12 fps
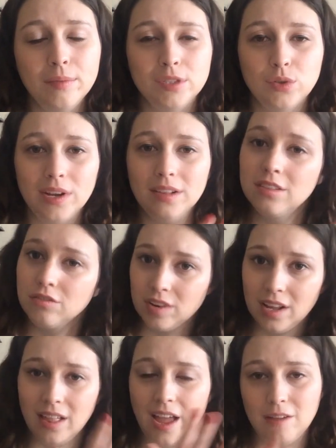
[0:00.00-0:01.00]
between the
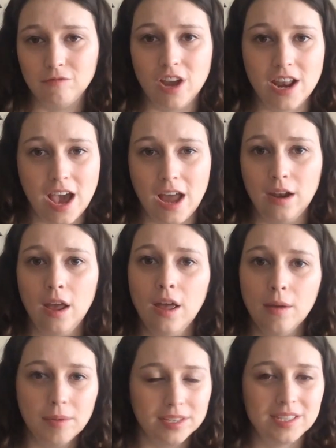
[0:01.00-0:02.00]
real Henry and Anne,
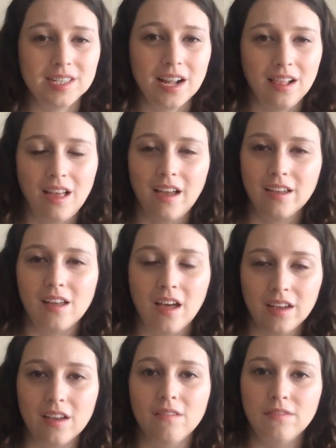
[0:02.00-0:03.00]
but still
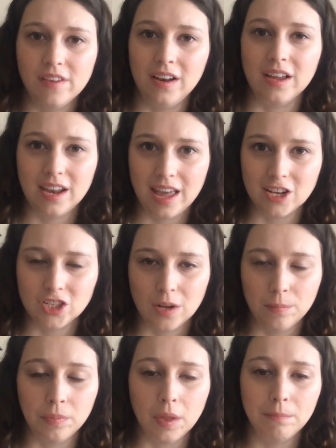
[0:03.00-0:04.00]
I can feel a
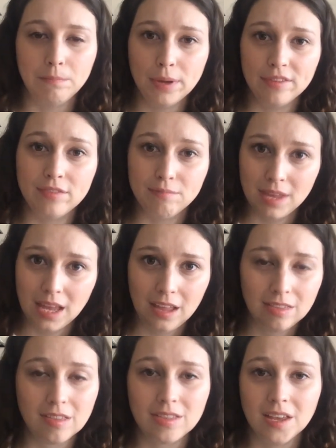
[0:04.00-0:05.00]
connection. But for
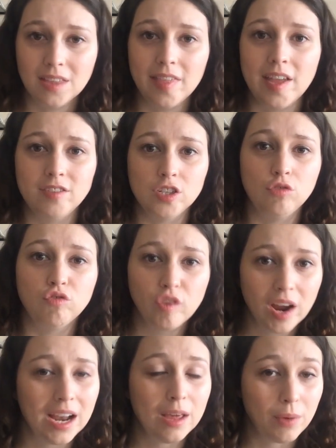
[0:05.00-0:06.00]
me, the thing that they do
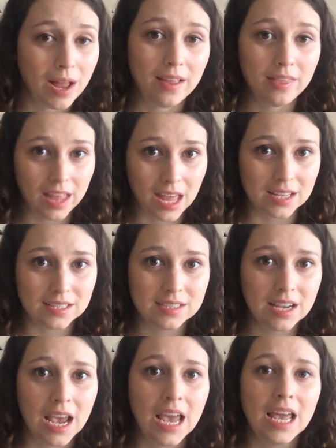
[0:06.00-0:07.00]
really well in
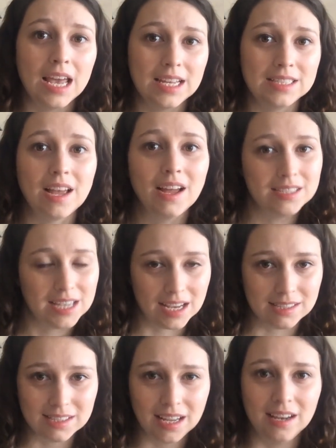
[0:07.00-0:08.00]
this is her
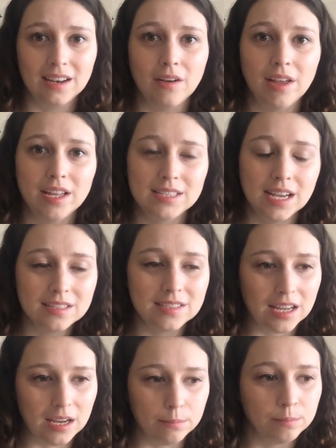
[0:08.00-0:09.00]
death scene. Now, her death
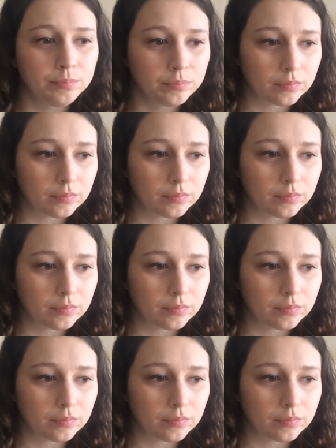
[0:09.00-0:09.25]
scene